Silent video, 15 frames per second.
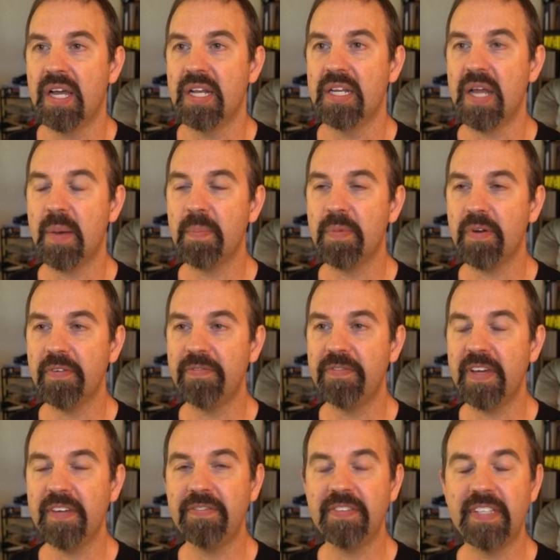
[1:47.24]
Number
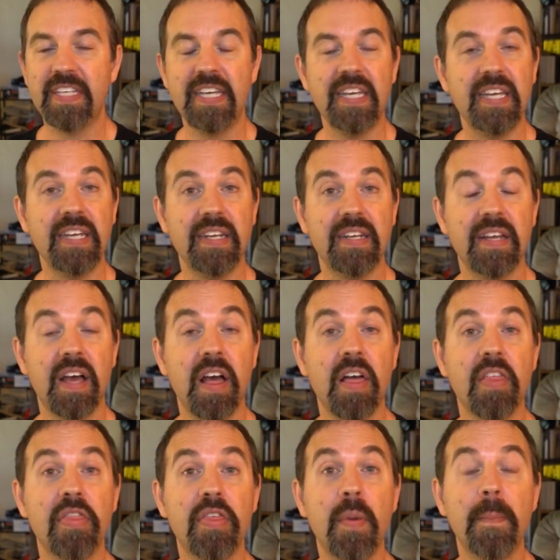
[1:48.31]
15.
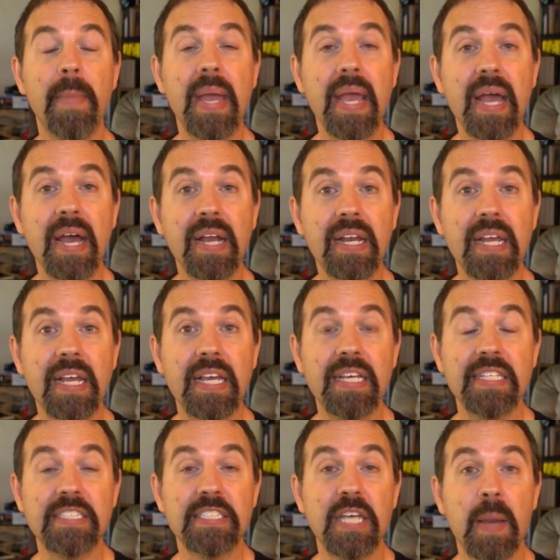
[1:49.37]
The man
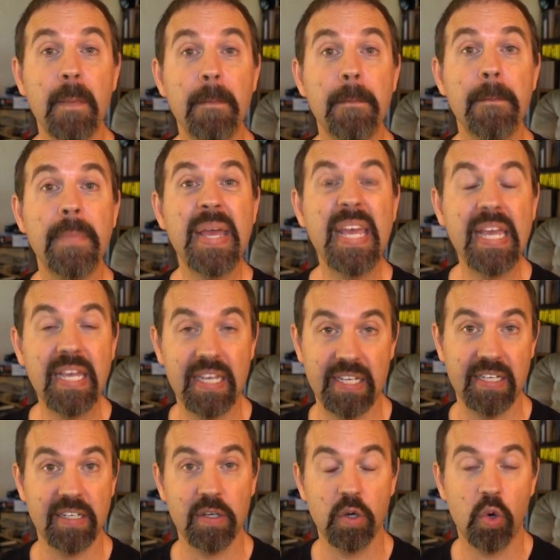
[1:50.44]
is
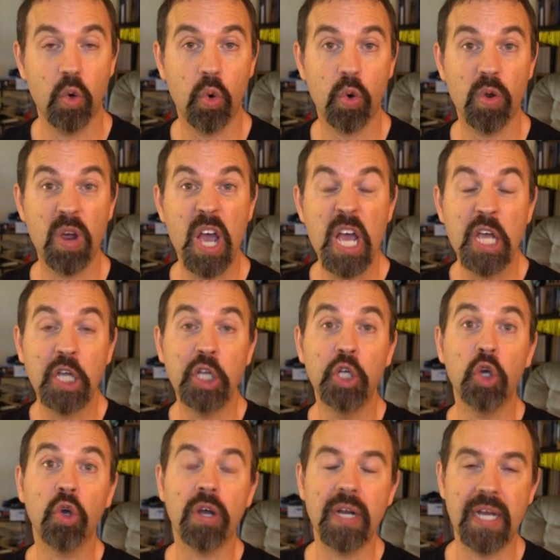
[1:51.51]
peeing or
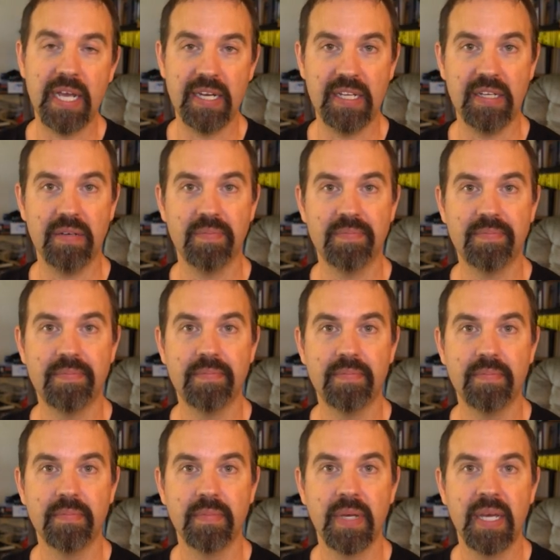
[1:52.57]
urinating.
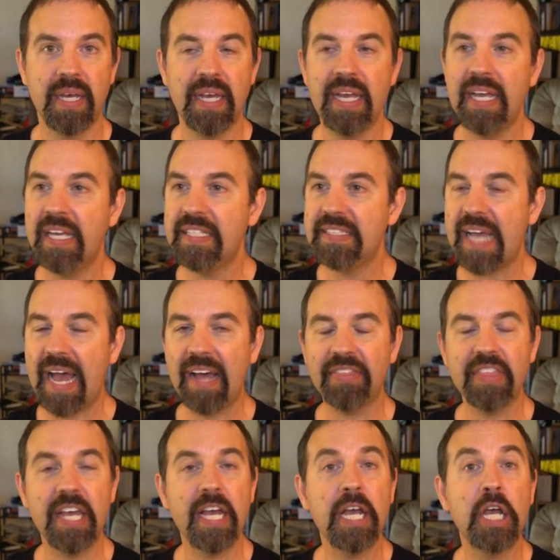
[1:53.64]
He's at
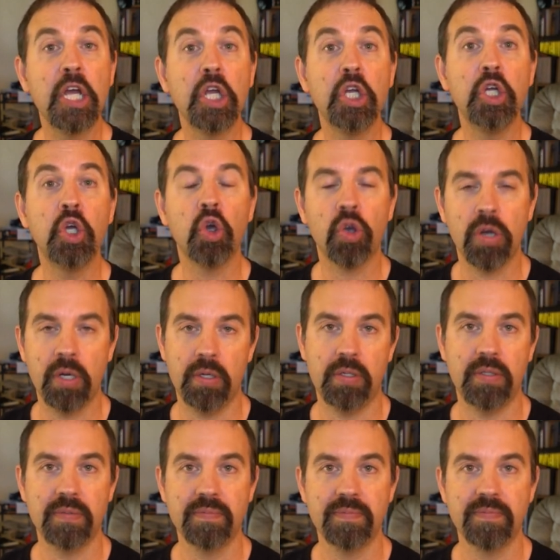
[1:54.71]
the urinal.